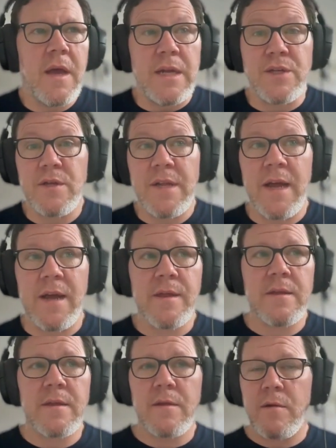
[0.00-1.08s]
And today I
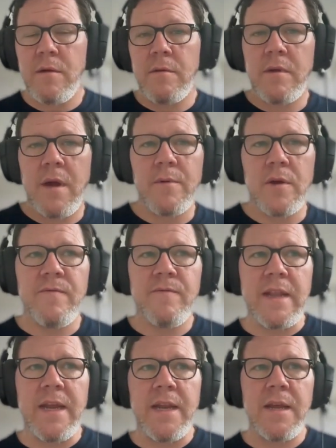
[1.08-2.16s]
think that they're kind of
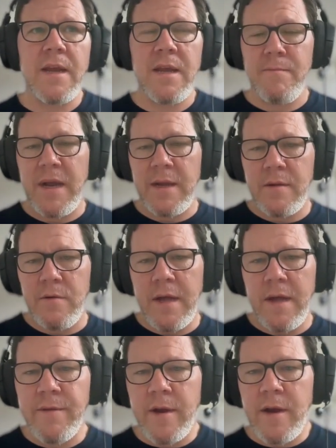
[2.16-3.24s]
leading in medical
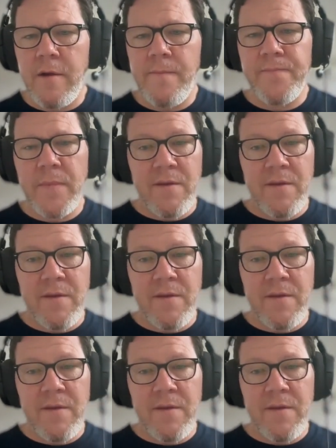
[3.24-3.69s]
healthcare,